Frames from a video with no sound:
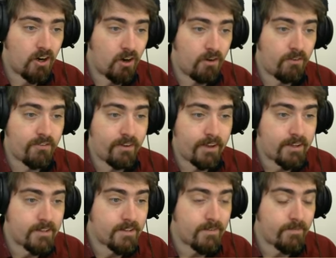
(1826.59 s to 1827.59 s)
of
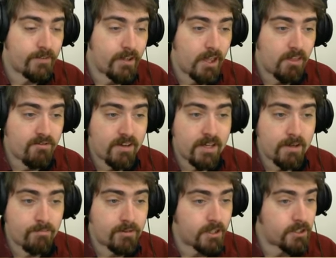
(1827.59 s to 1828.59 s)
his T three
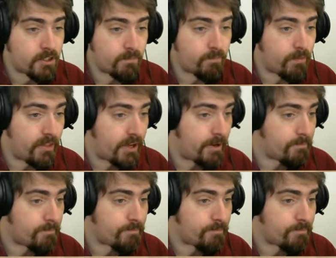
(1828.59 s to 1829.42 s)
production there.